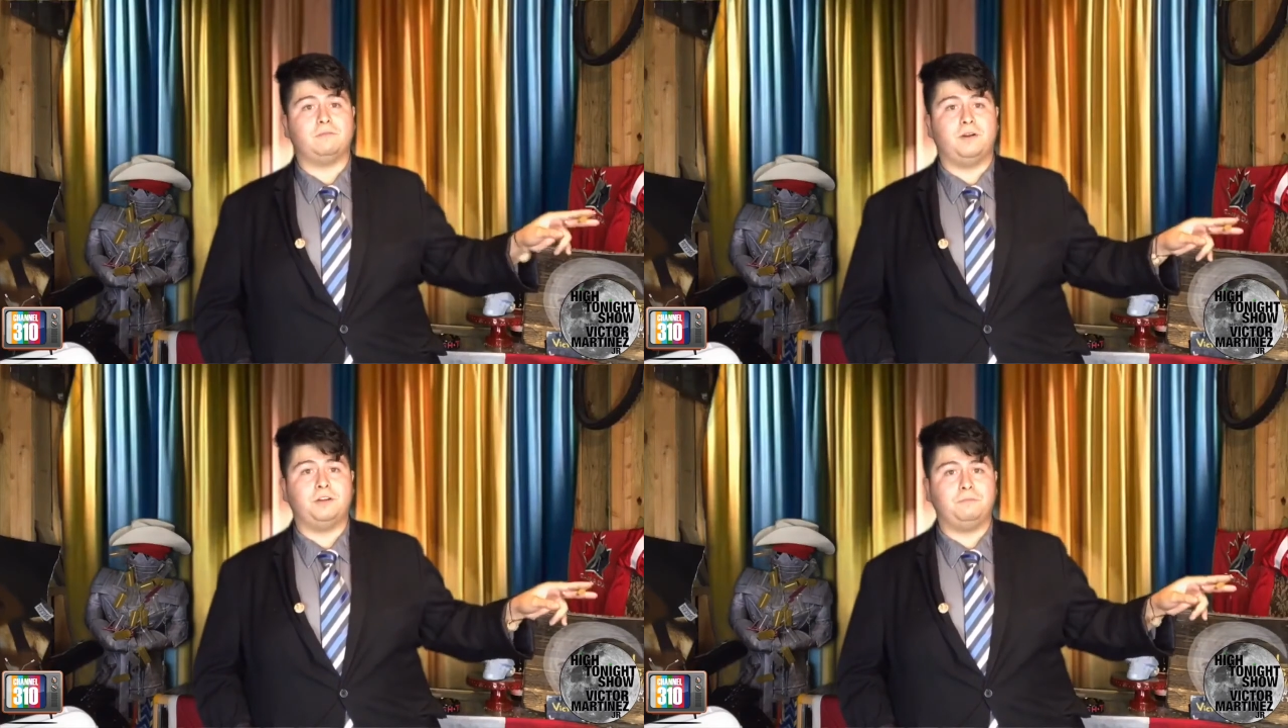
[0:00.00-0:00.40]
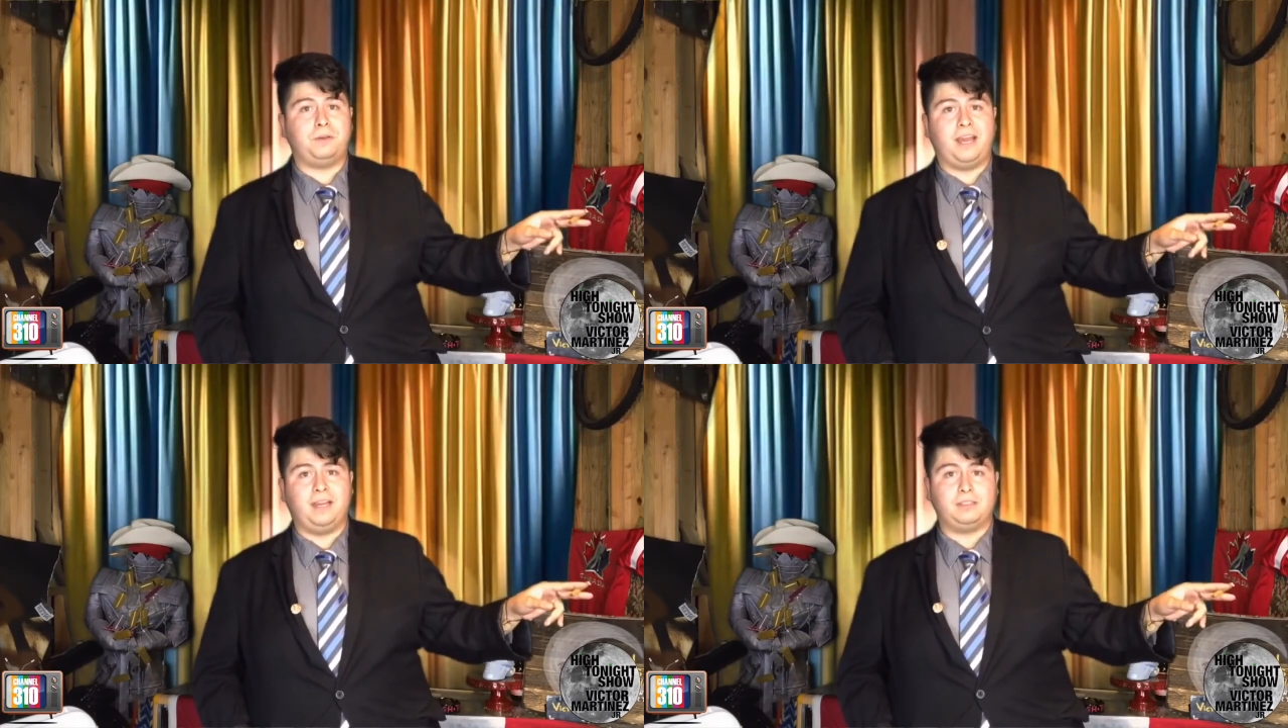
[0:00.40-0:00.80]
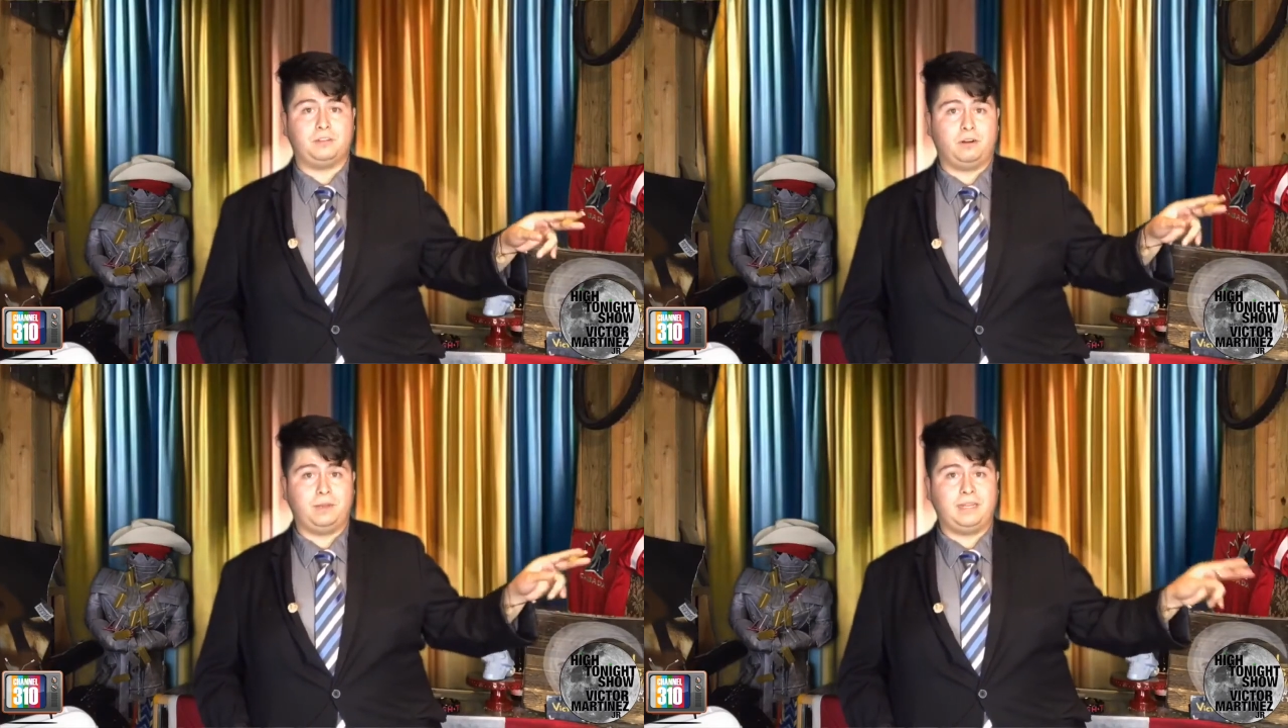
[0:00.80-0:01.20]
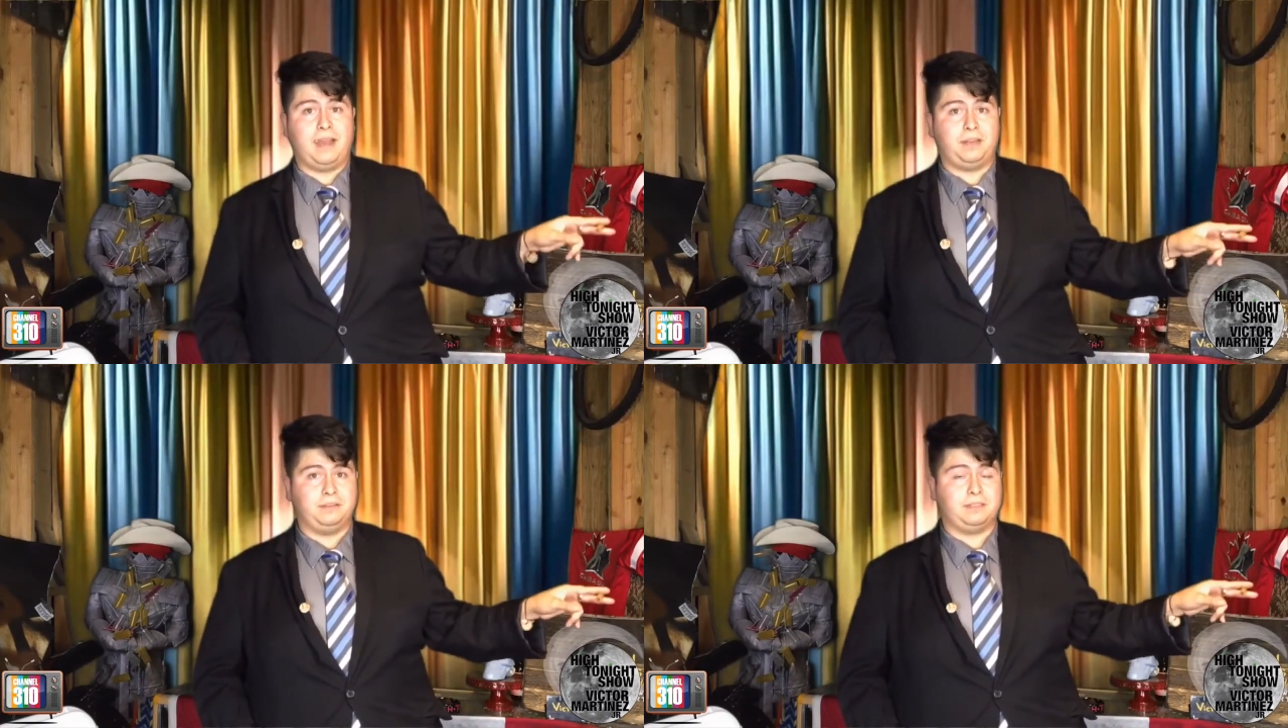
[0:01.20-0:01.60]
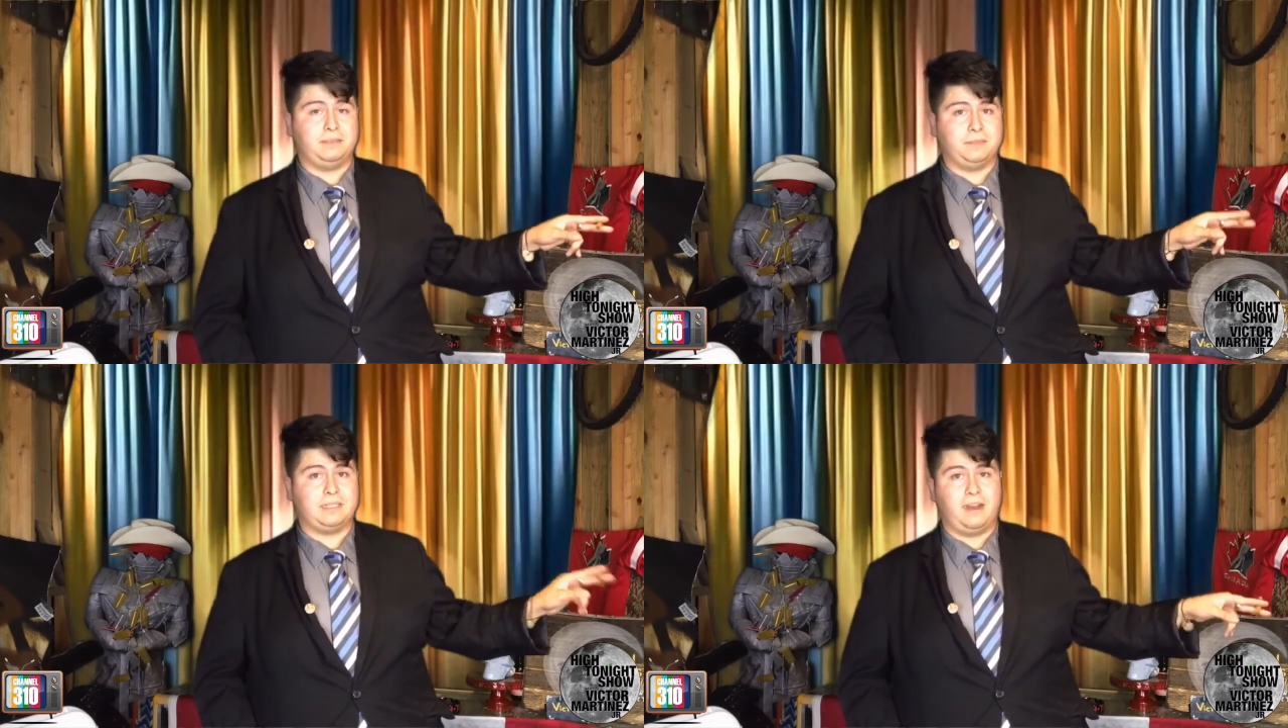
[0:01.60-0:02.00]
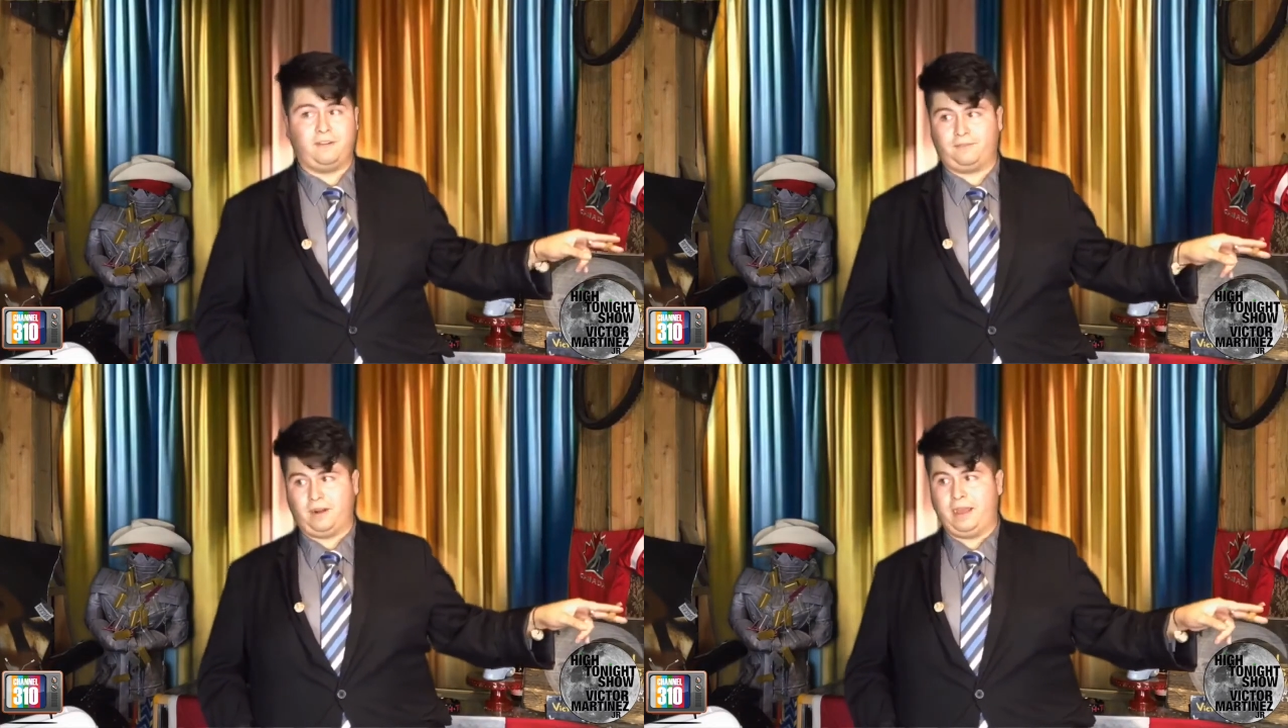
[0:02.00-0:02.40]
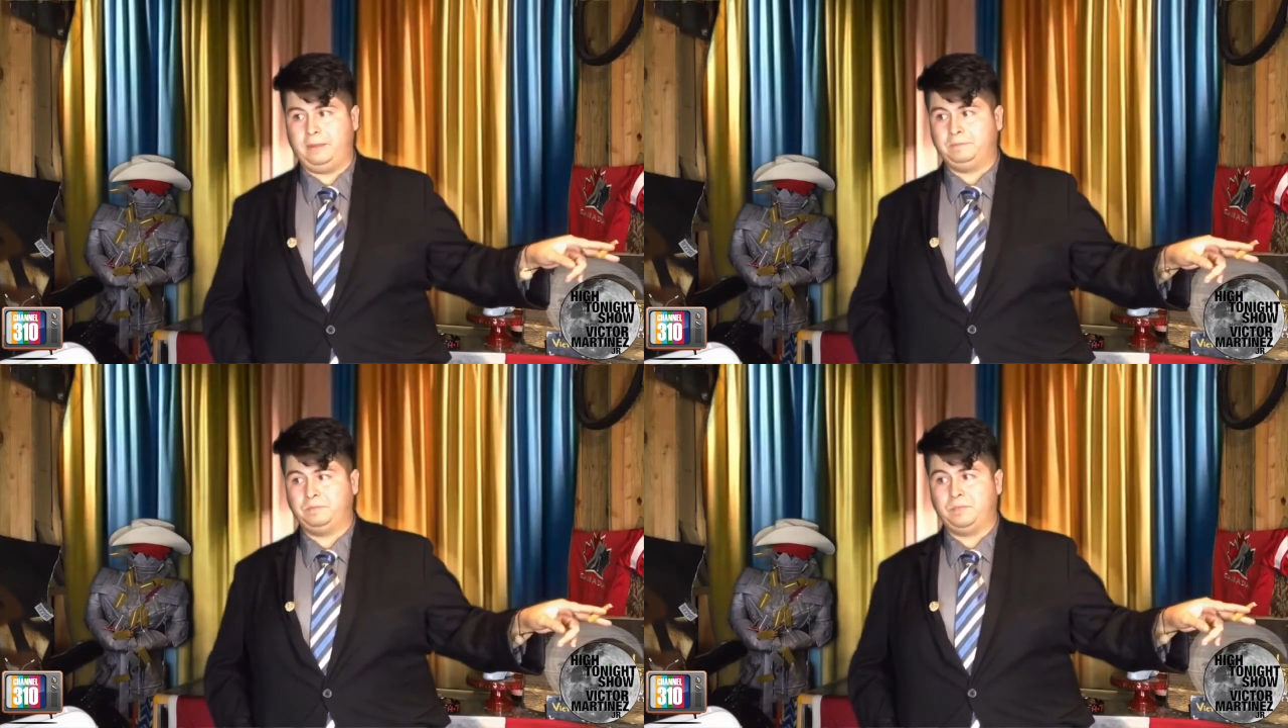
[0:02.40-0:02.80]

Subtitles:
the one who paid Stormy Daniels himself, right?